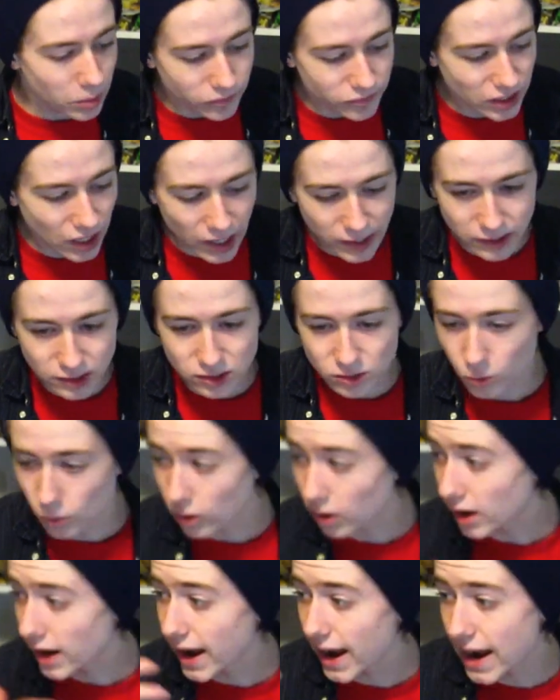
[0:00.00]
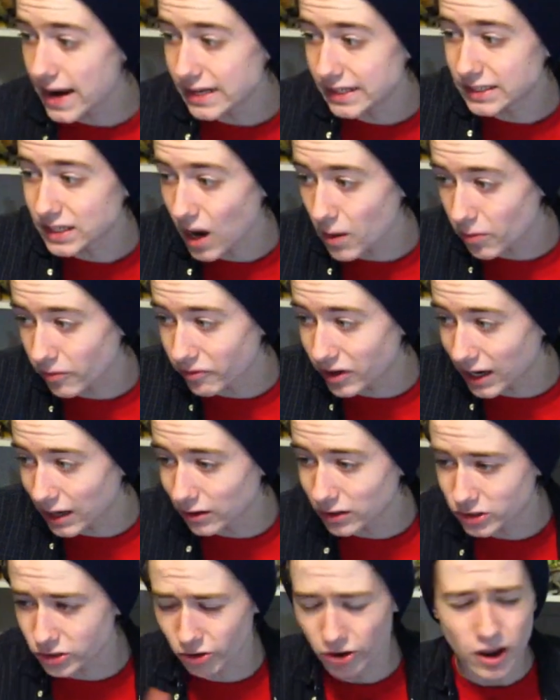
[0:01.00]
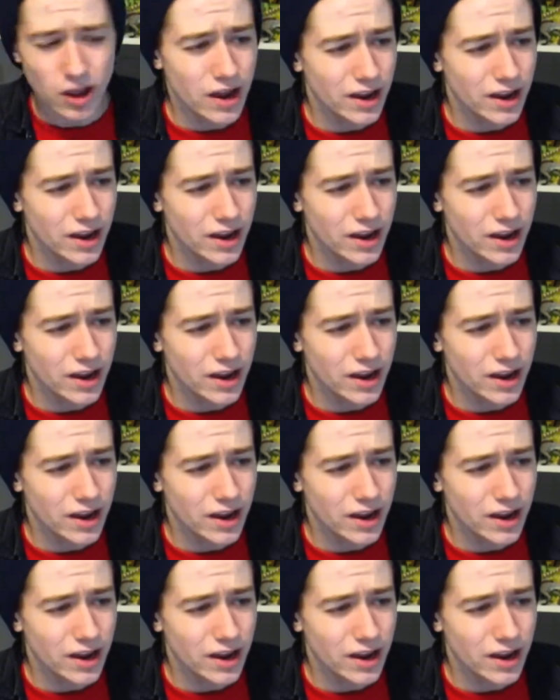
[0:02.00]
of dinosaur any type of character.